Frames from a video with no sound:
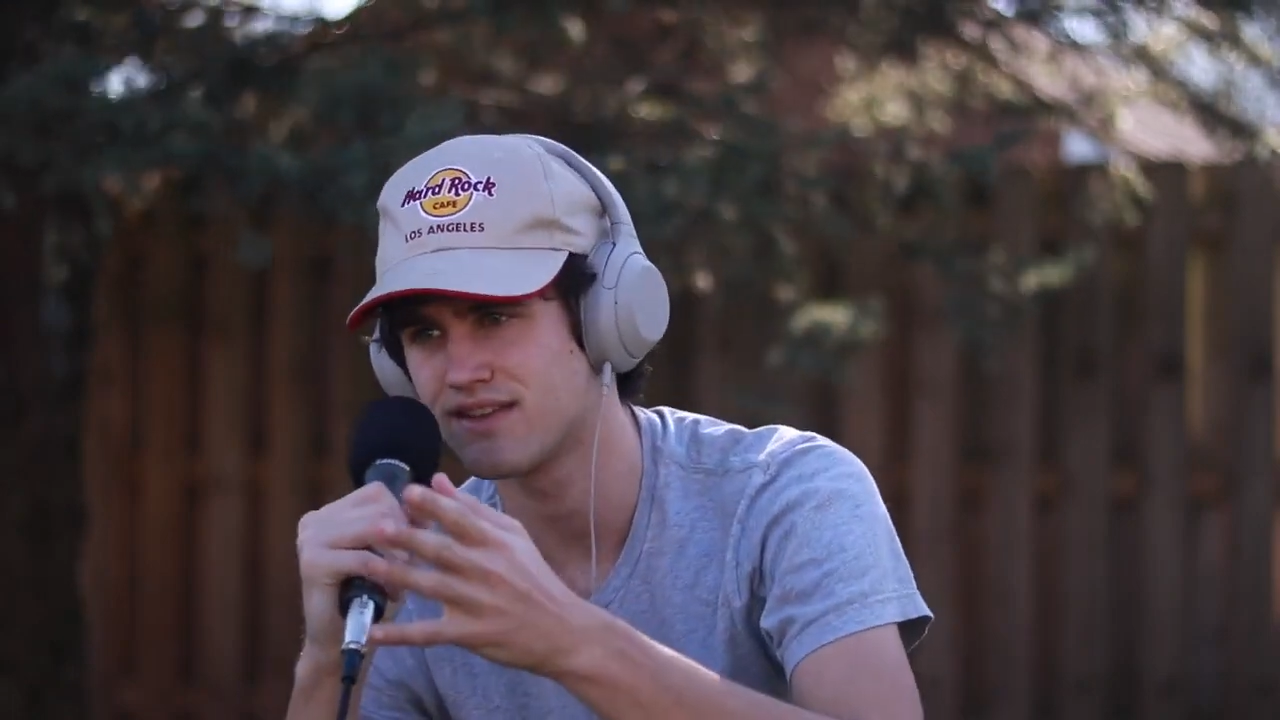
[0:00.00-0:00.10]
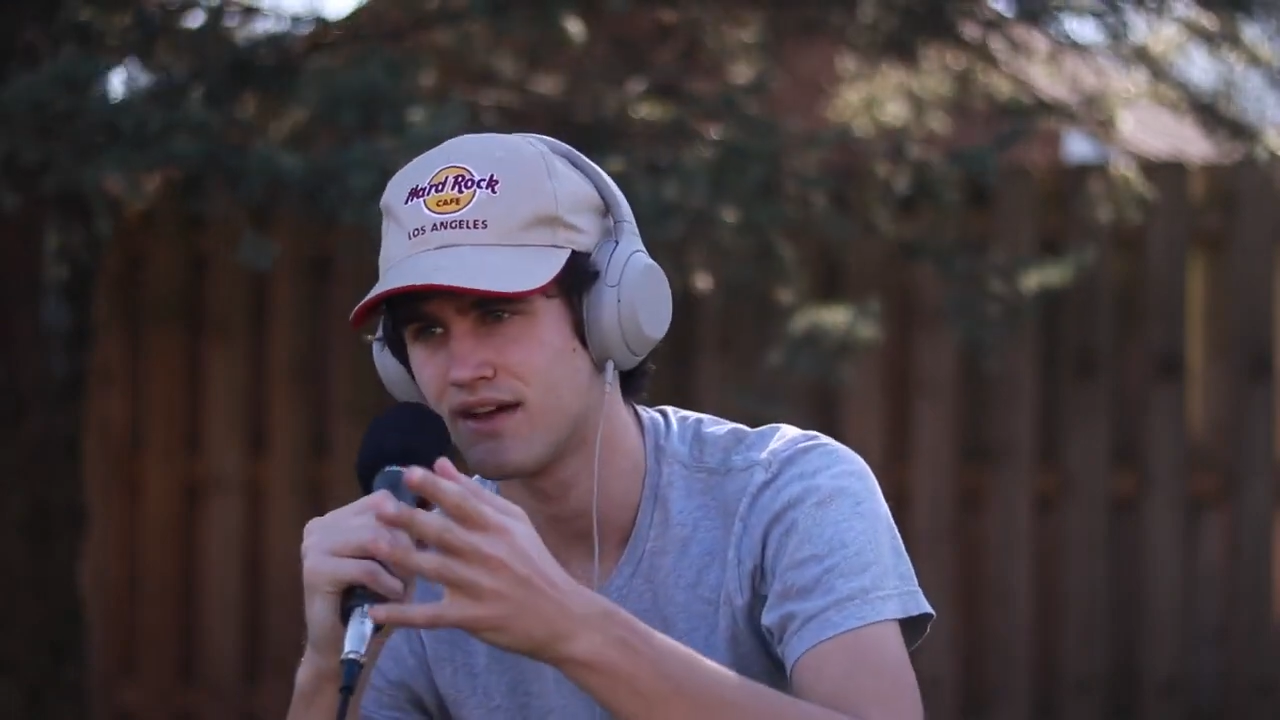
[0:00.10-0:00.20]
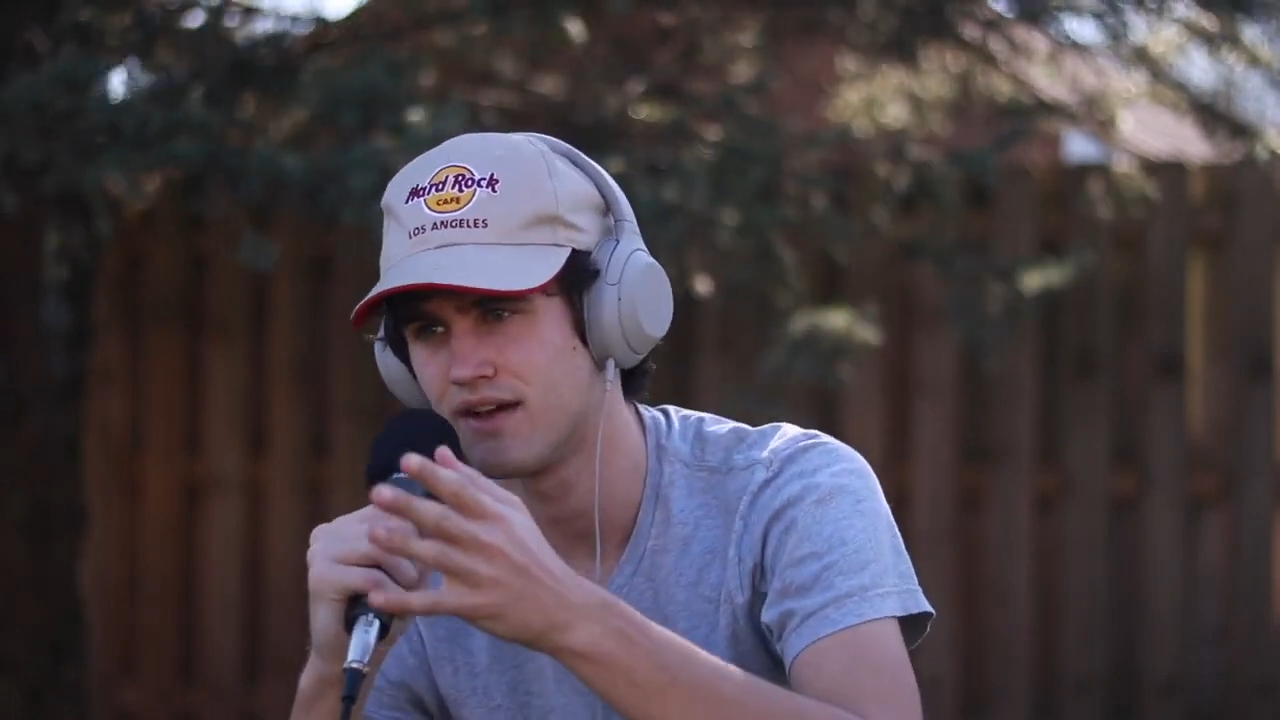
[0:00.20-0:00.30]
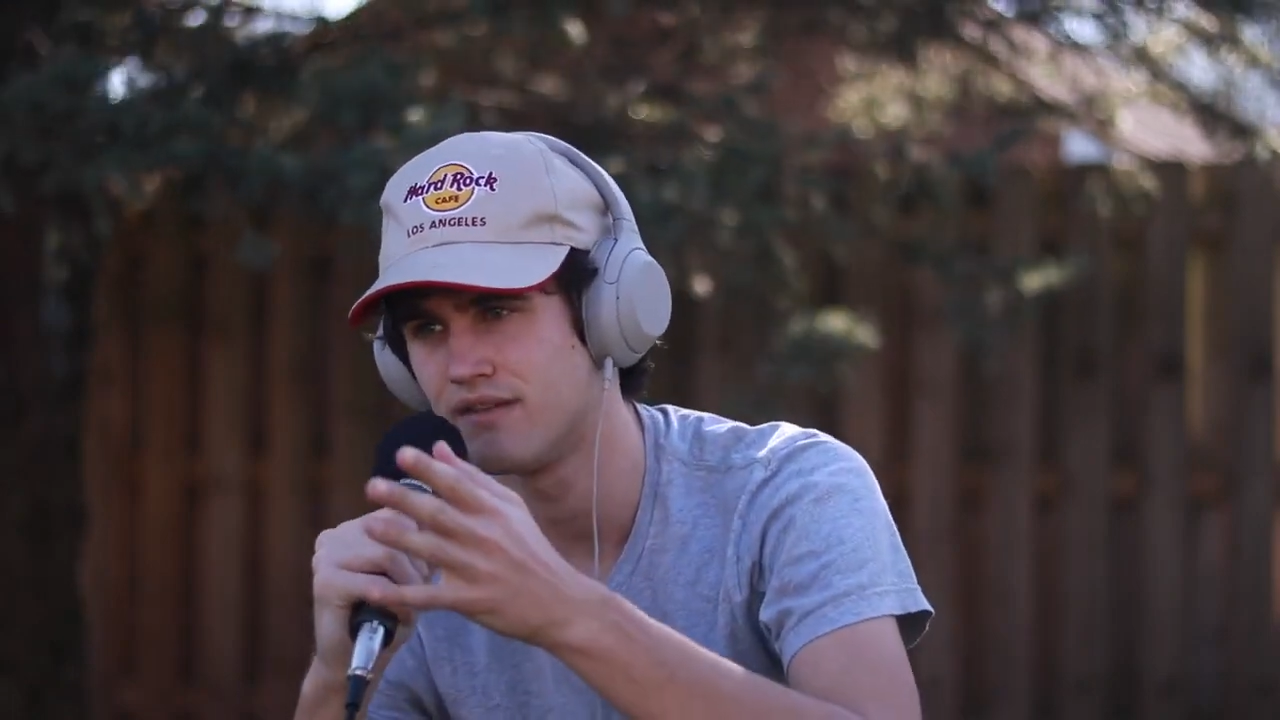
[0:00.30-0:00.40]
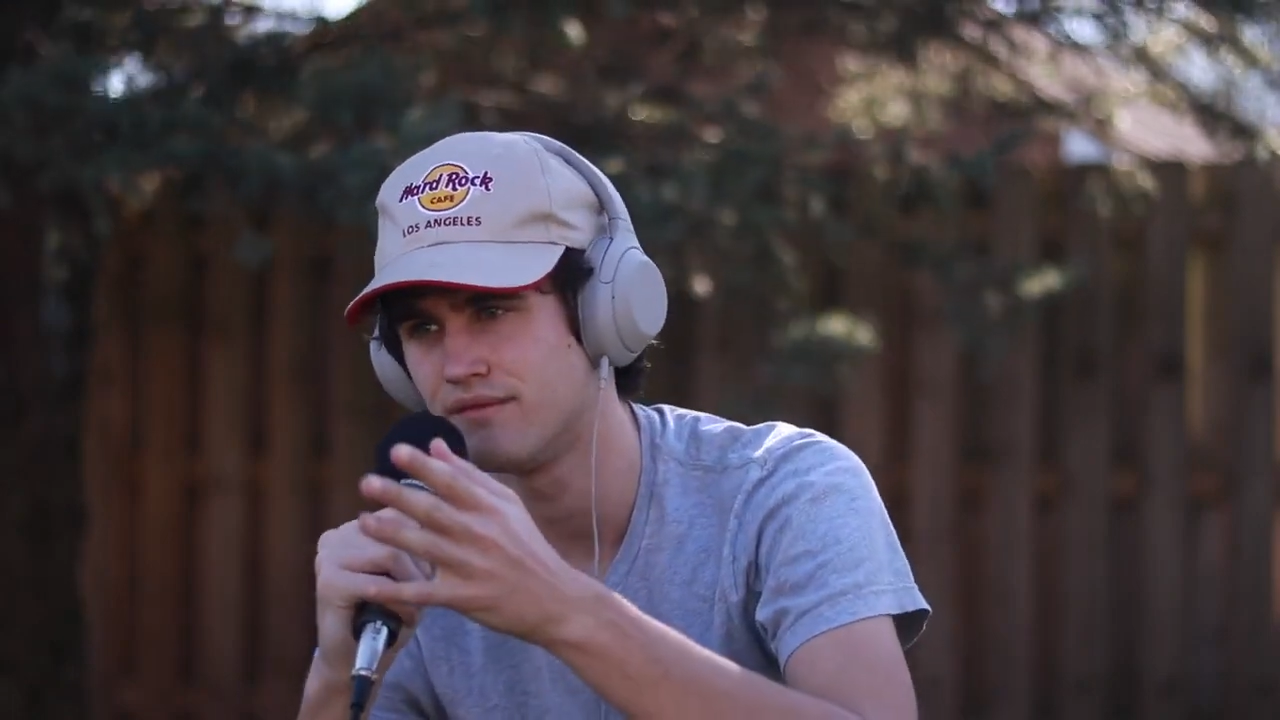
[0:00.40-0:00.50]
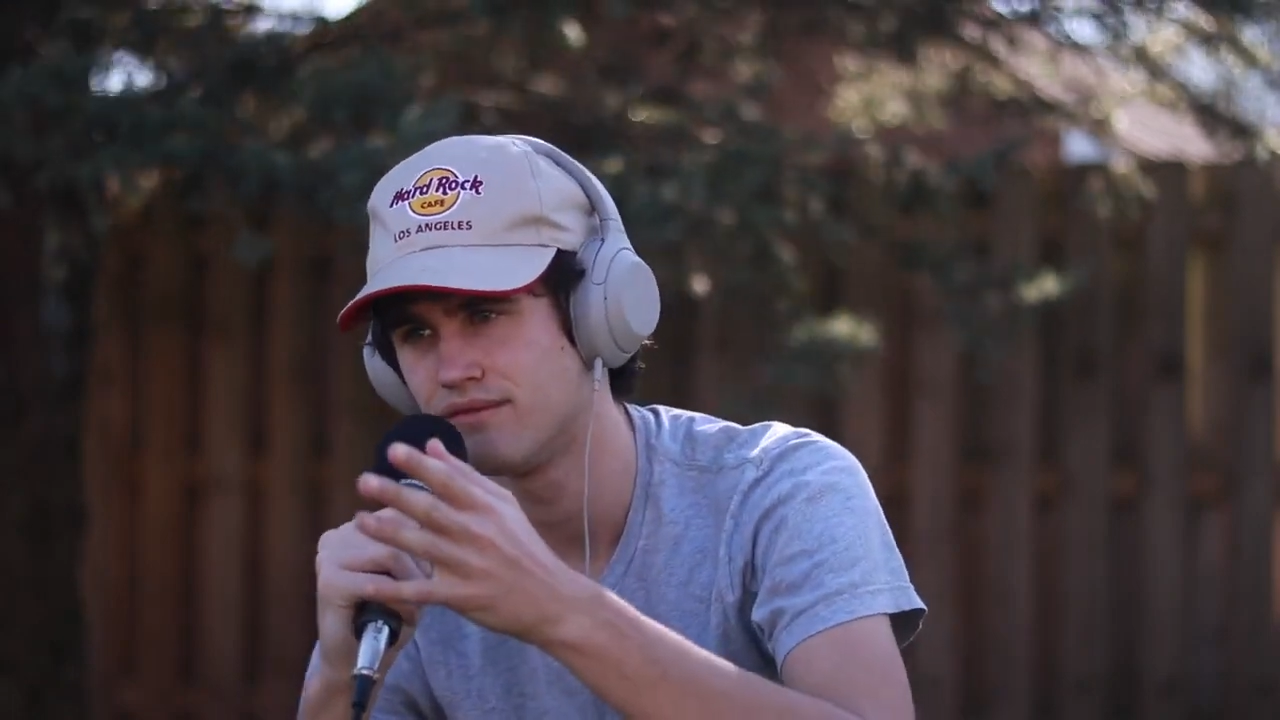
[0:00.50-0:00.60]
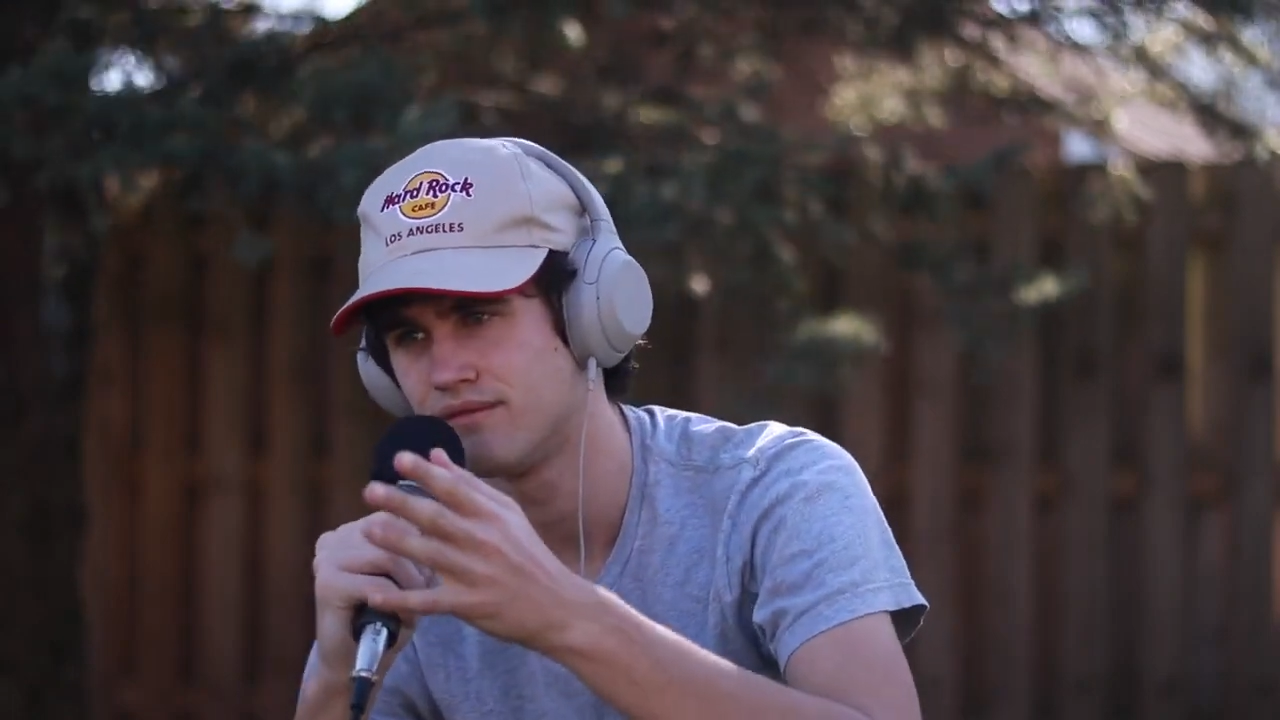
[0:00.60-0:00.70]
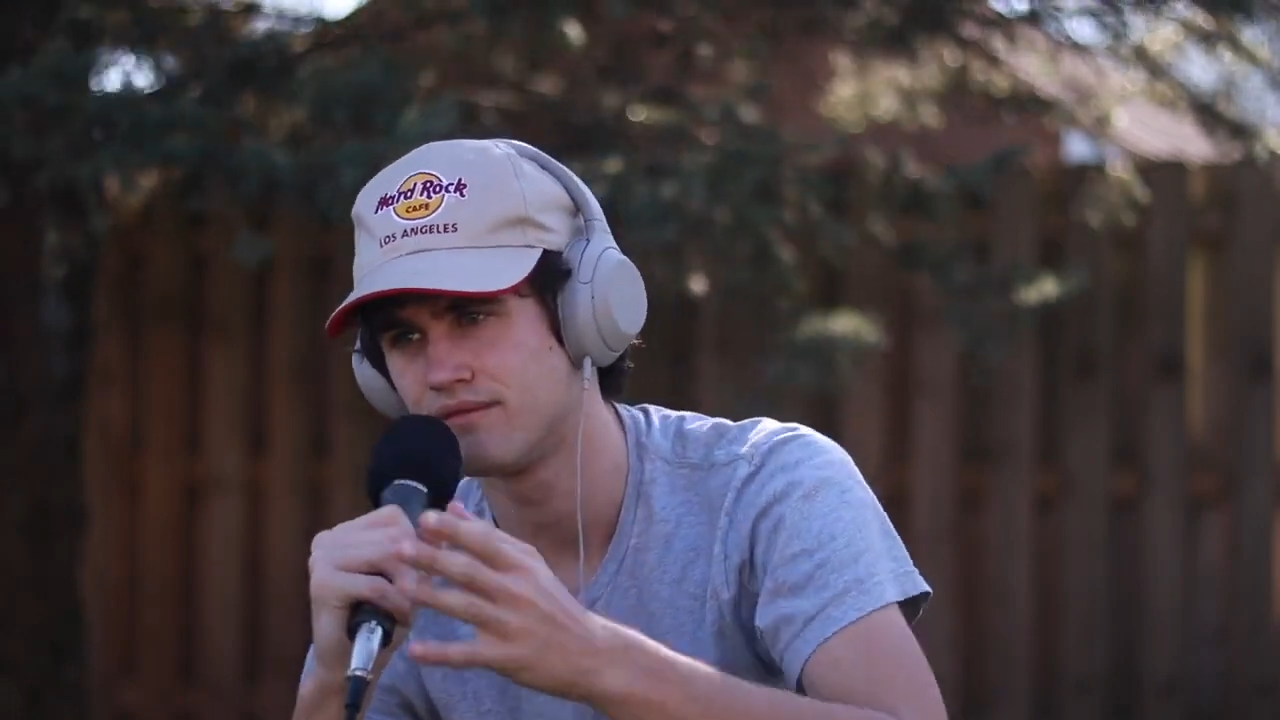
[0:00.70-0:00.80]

um,